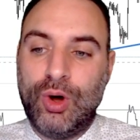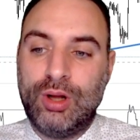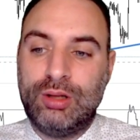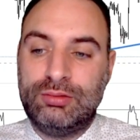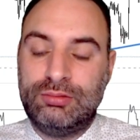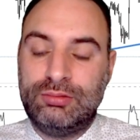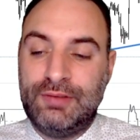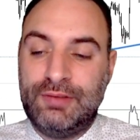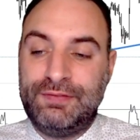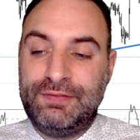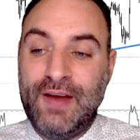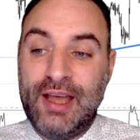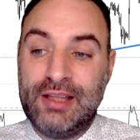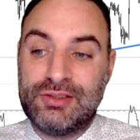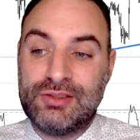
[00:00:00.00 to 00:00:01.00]

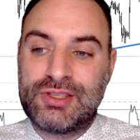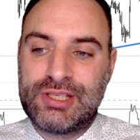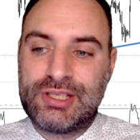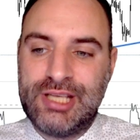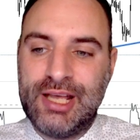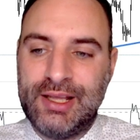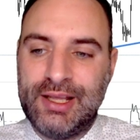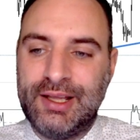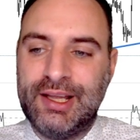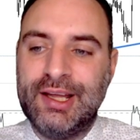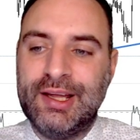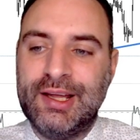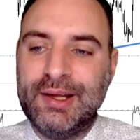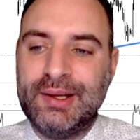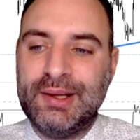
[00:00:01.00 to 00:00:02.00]
defends
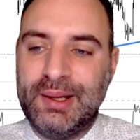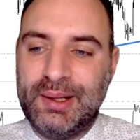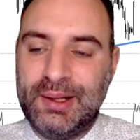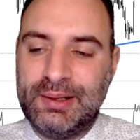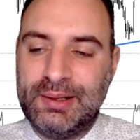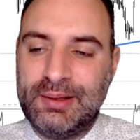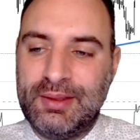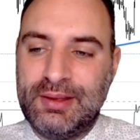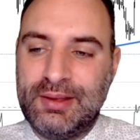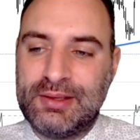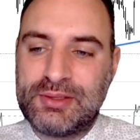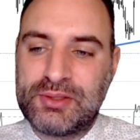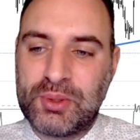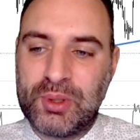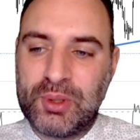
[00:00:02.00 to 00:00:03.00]
the
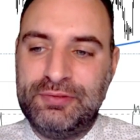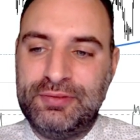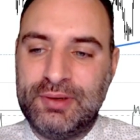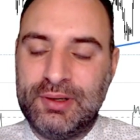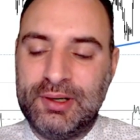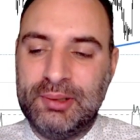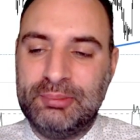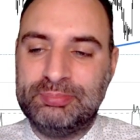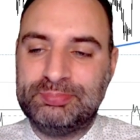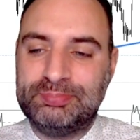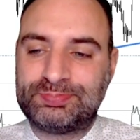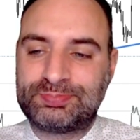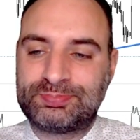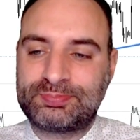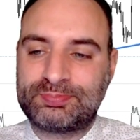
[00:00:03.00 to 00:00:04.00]
sort of
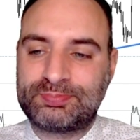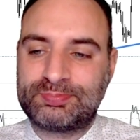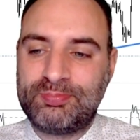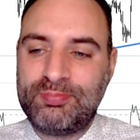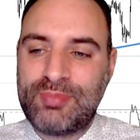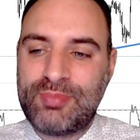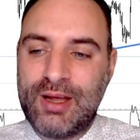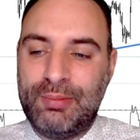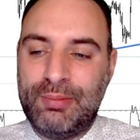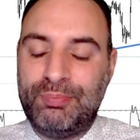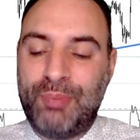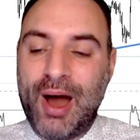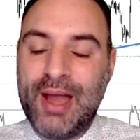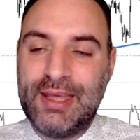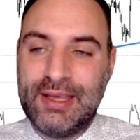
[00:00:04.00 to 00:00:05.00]

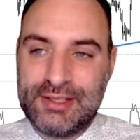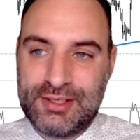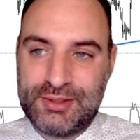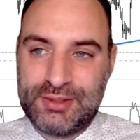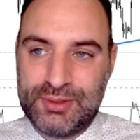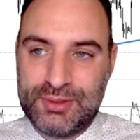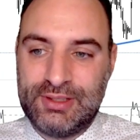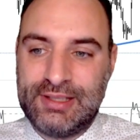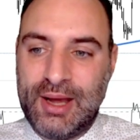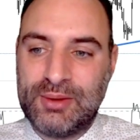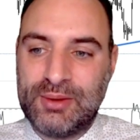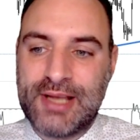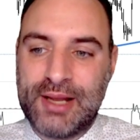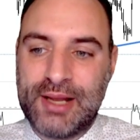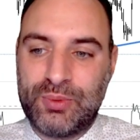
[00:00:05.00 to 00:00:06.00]
bias to the
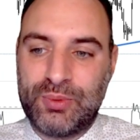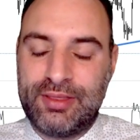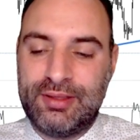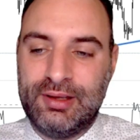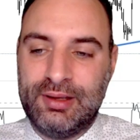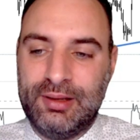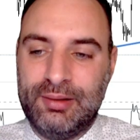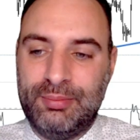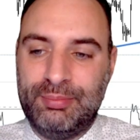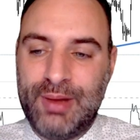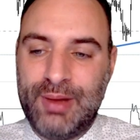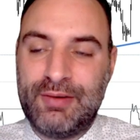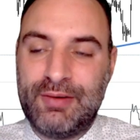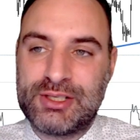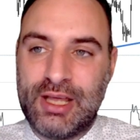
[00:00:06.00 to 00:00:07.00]
downside with
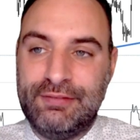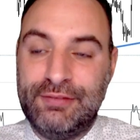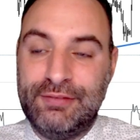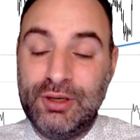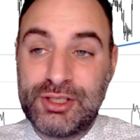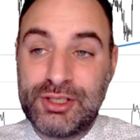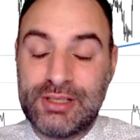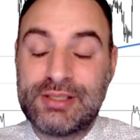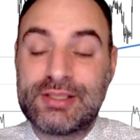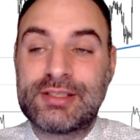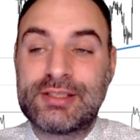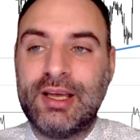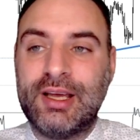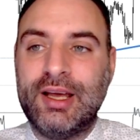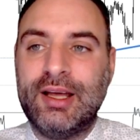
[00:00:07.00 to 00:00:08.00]
bearish
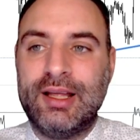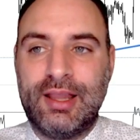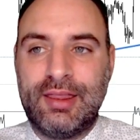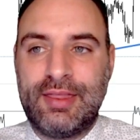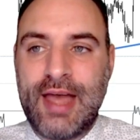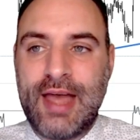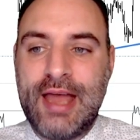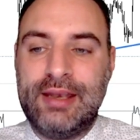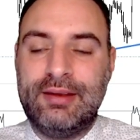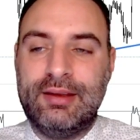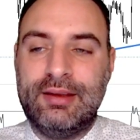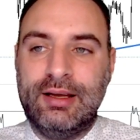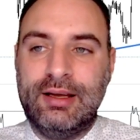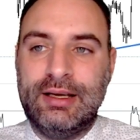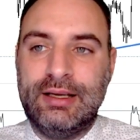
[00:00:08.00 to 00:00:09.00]
divergence, then
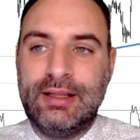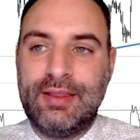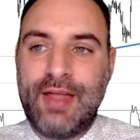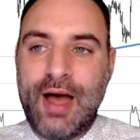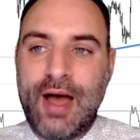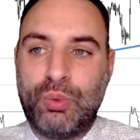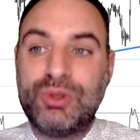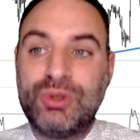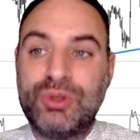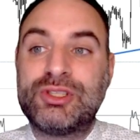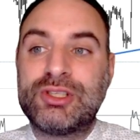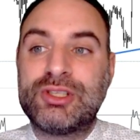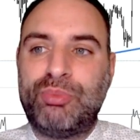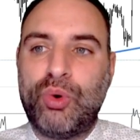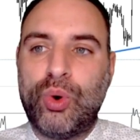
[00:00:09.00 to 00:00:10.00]
that would
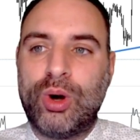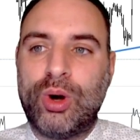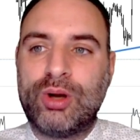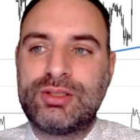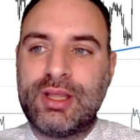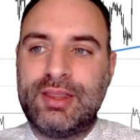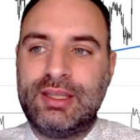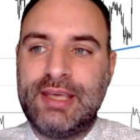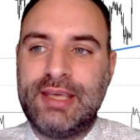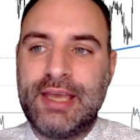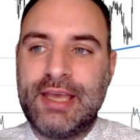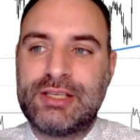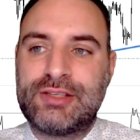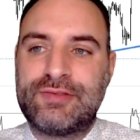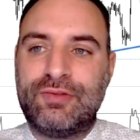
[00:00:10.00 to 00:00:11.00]
support the
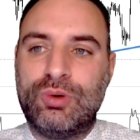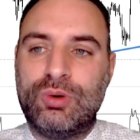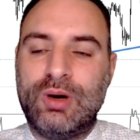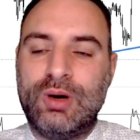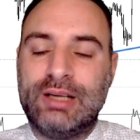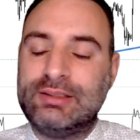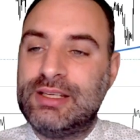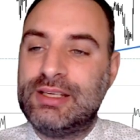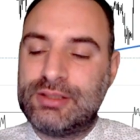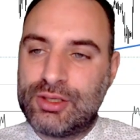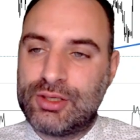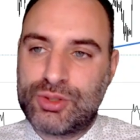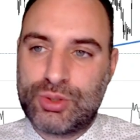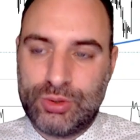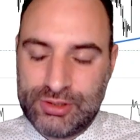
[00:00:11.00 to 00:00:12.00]
case for at least a
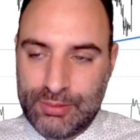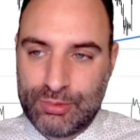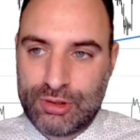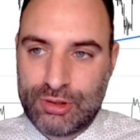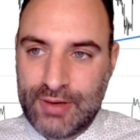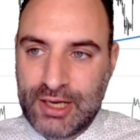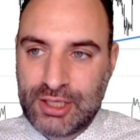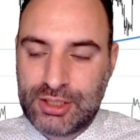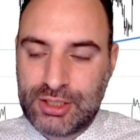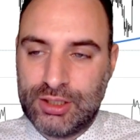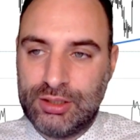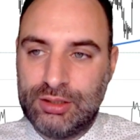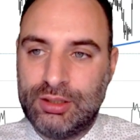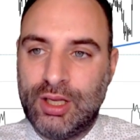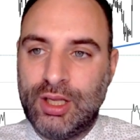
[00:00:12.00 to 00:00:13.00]
short-term
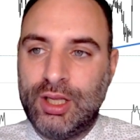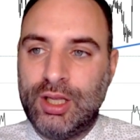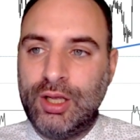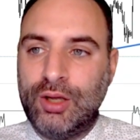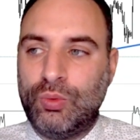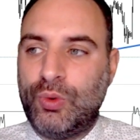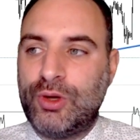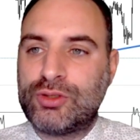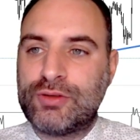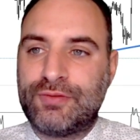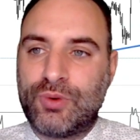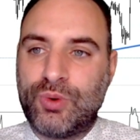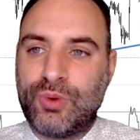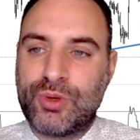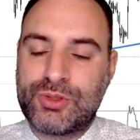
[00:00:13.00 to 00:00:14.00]
correction, which of
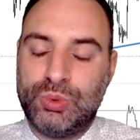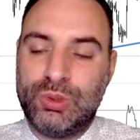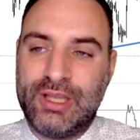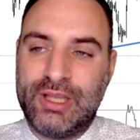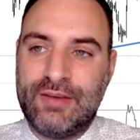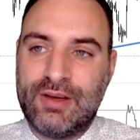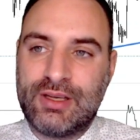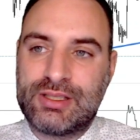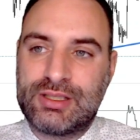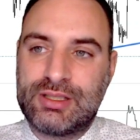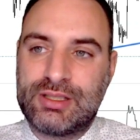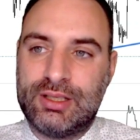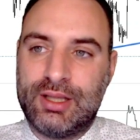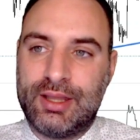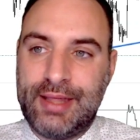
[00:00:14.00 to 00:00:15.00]
course will give us
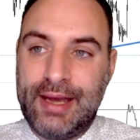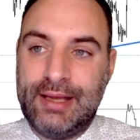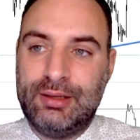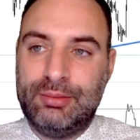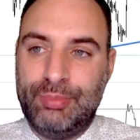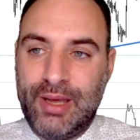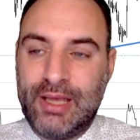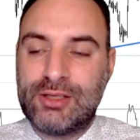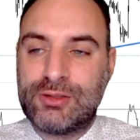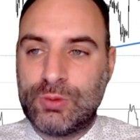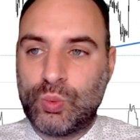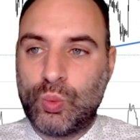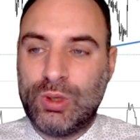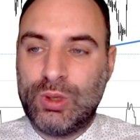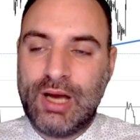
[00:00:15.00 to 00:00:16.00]
then, based
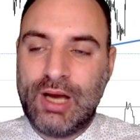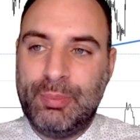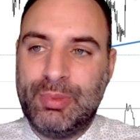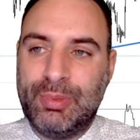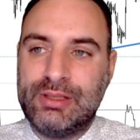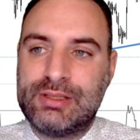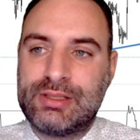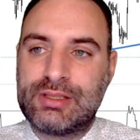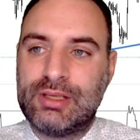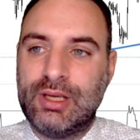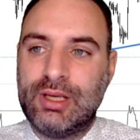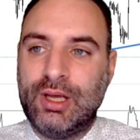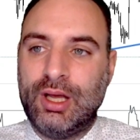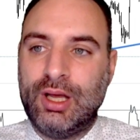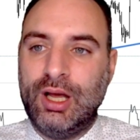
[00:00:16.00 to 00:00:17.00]
on what happens,
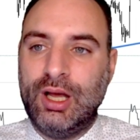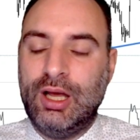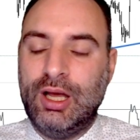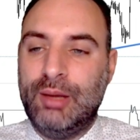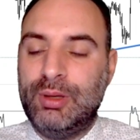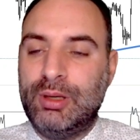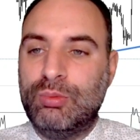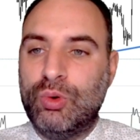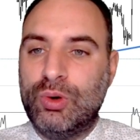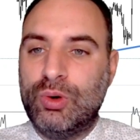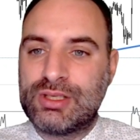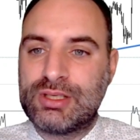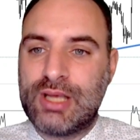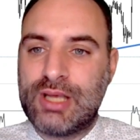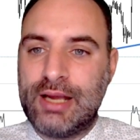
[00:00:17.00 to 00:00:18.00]
a bit more
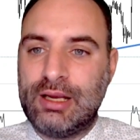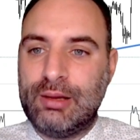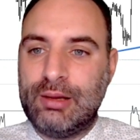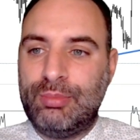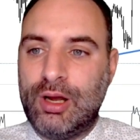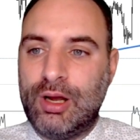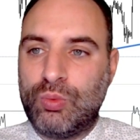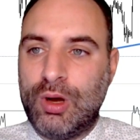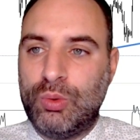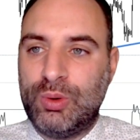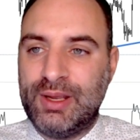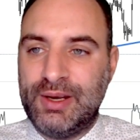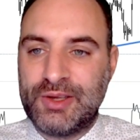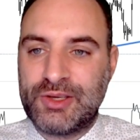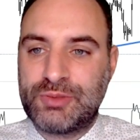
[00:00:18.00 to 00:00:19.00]
insight about what we
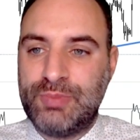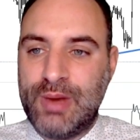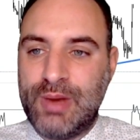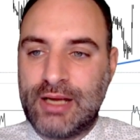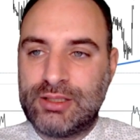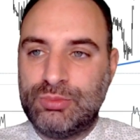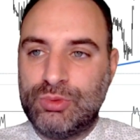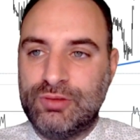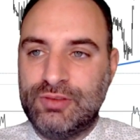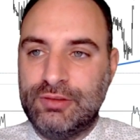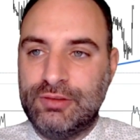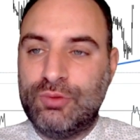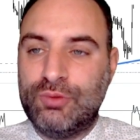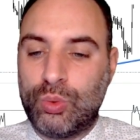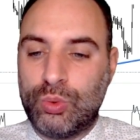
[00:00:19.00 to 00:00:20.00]
can expect moving
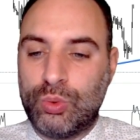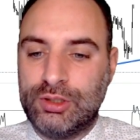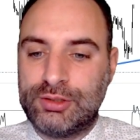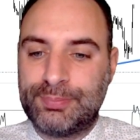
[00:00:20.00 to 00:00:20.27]
forward.